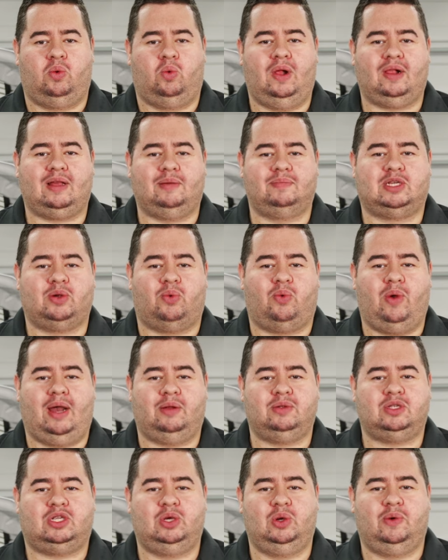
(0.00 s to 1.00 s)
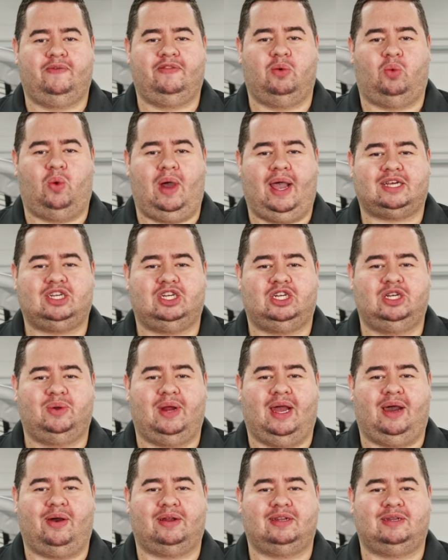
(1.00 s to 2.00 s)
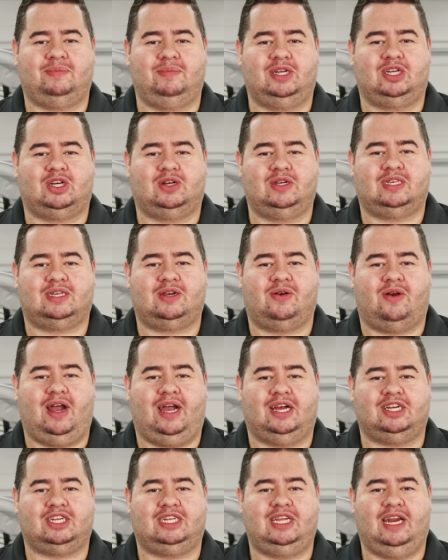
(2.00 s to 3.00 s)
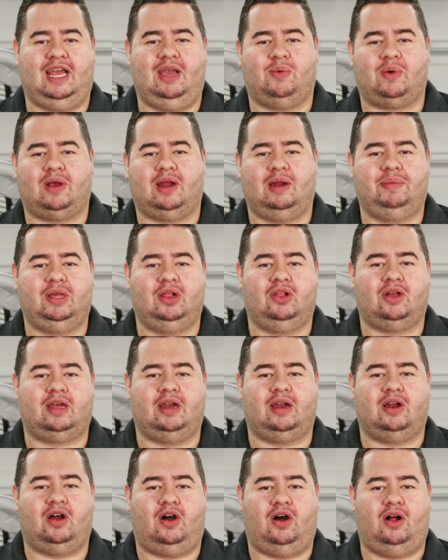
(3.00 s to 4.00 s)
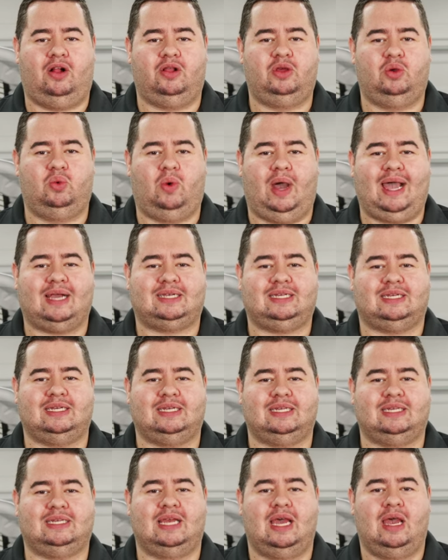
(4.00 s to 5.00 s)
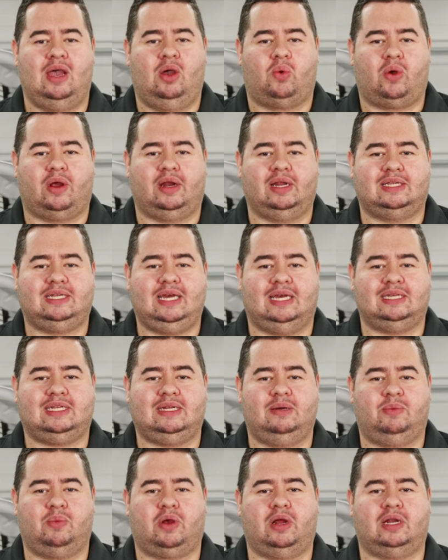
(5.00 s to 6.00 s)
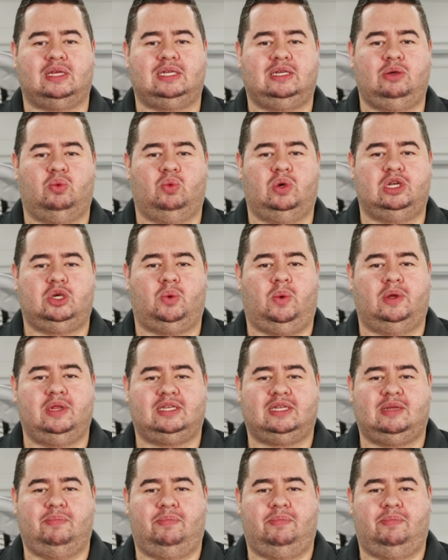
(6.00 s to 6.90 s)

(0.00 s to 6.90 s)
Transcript: Welcome to round two of the wax shootout at Dmitry's Garage. Today we're gonna be looking at all new waxes. We're gonna test them, we're gonna see which one's the